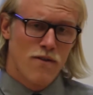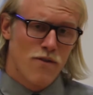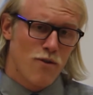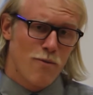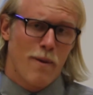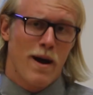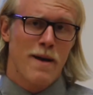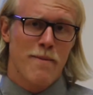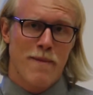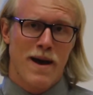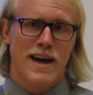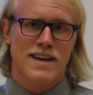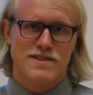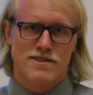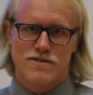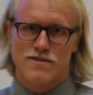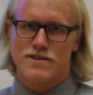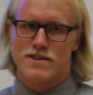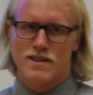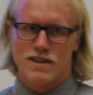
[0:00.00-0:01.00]
For my
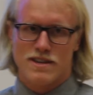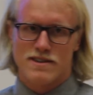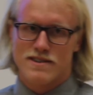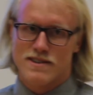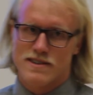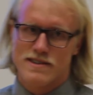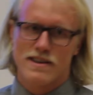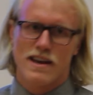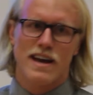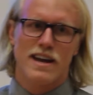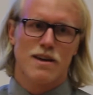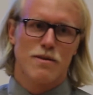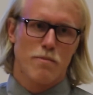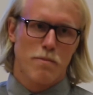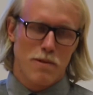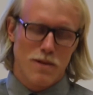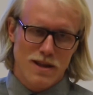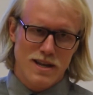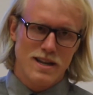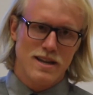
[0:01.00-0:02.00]
master's thesis, I
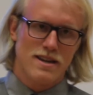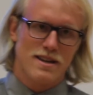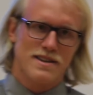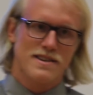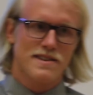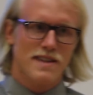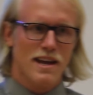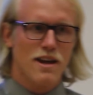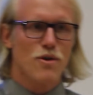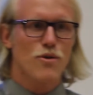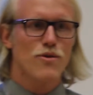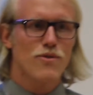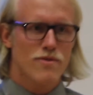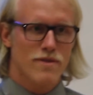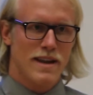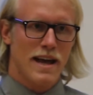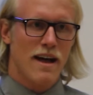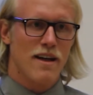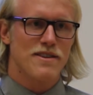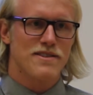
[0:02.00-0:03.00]
completed a stakeholder
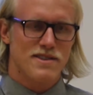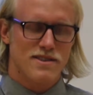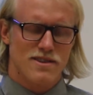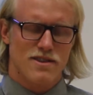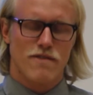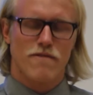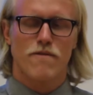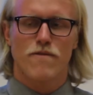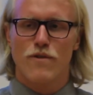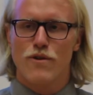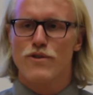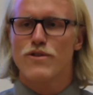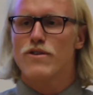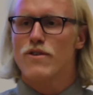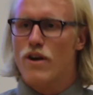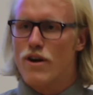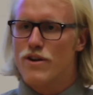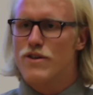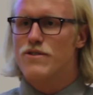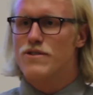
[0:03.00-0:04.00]
analysis to
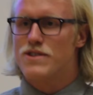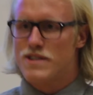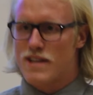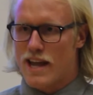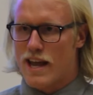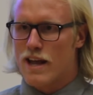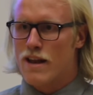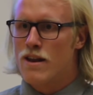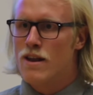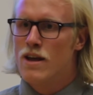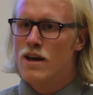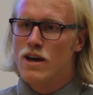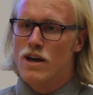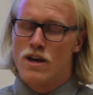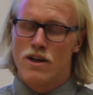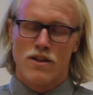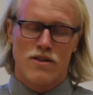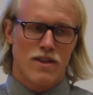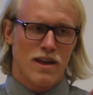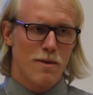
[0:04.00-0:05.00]
further understand
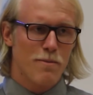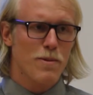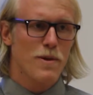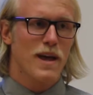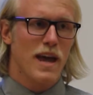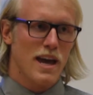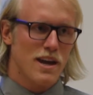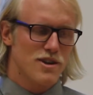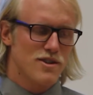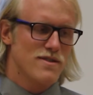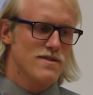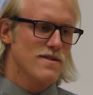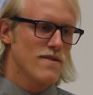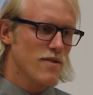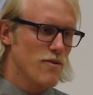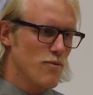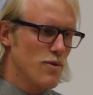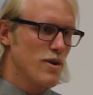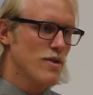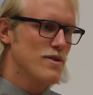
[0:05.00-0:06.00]
the implications
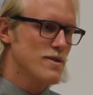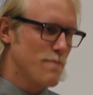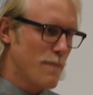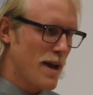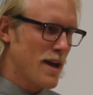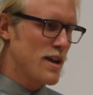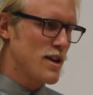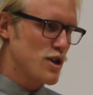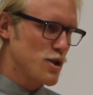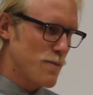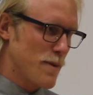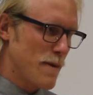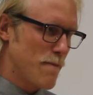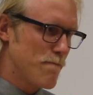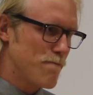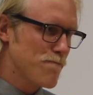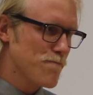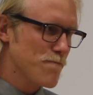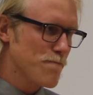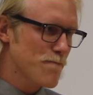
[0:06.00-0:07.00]
of the Rio's management.
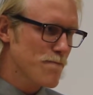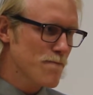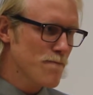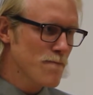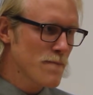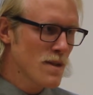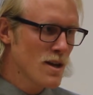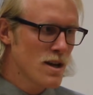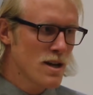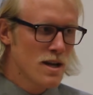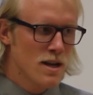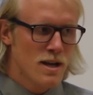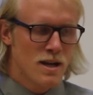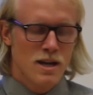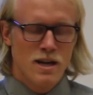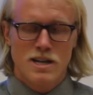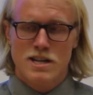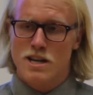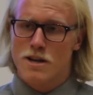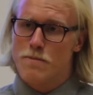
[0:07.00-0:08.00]

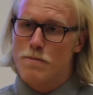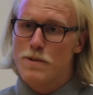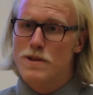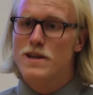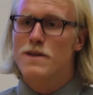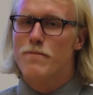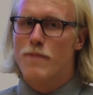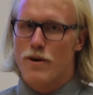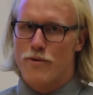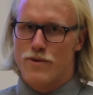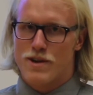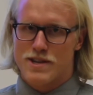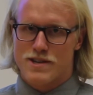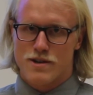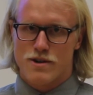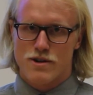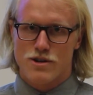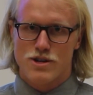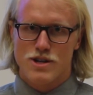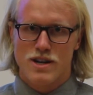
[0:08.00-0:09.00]
To complete my
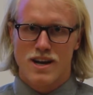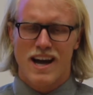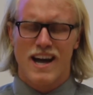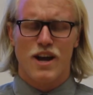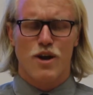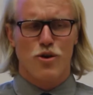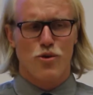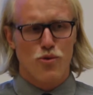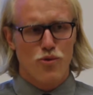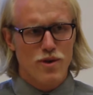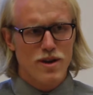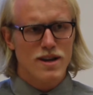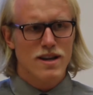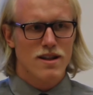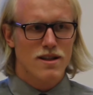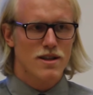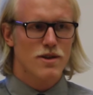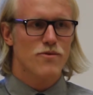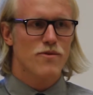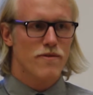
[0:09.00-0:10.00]
research, I
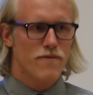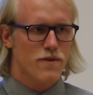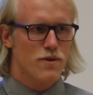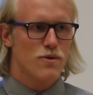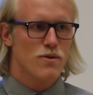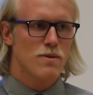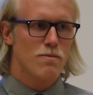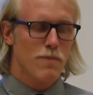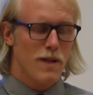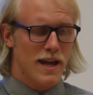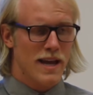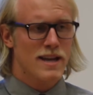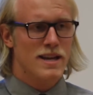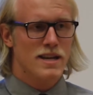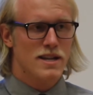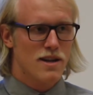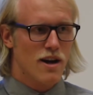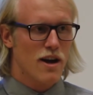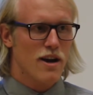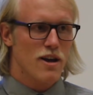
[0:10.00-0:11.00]
critically reviewed
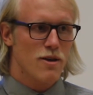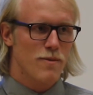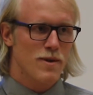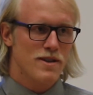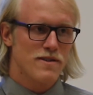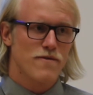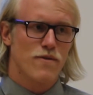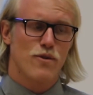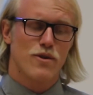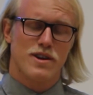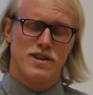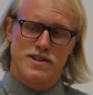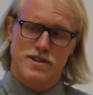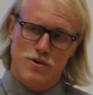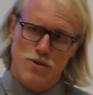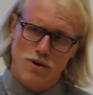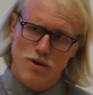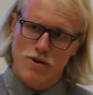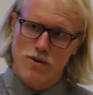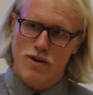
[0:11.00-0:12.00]
planning documents for
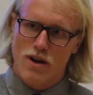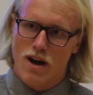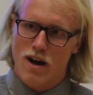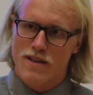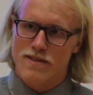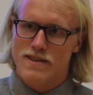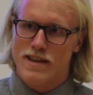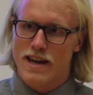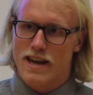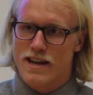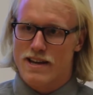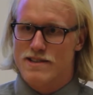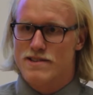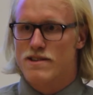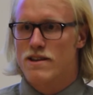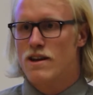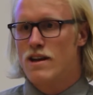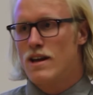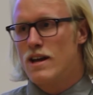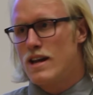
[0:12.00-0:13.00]
historical context
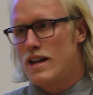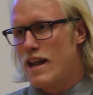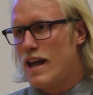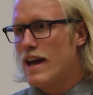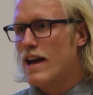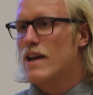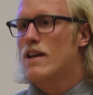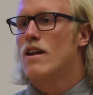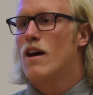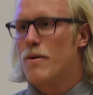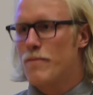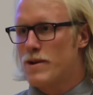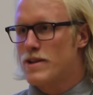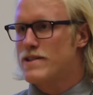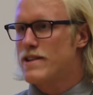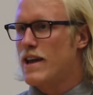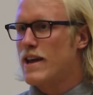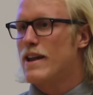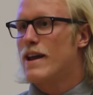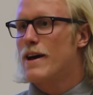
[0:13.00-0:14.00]
and
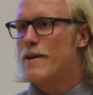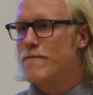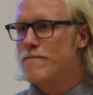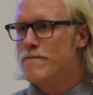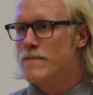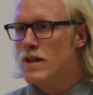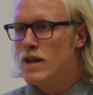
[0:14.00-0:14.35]
economic data.